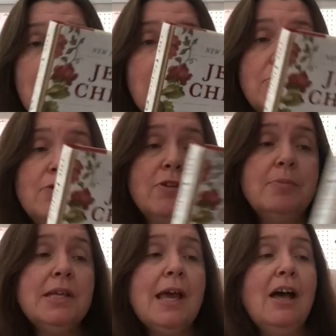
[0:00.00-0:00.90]
a book
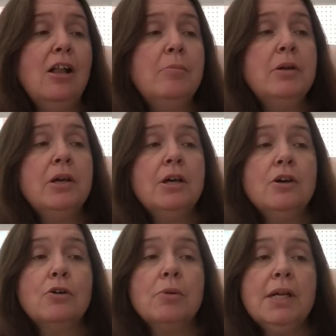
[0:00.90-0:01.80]
from the Elm
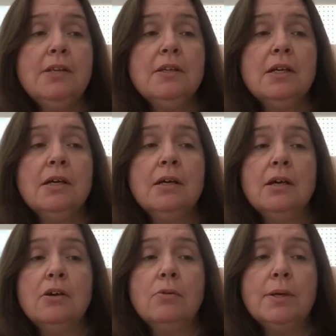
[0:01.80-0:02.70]
Creek
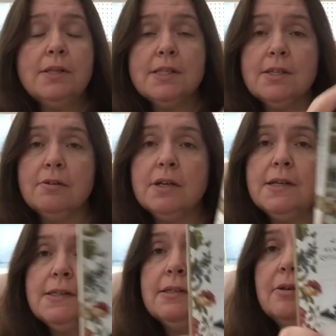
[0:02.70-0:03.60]
Quilt
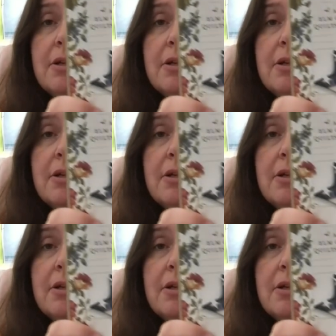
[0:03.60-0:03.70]
series.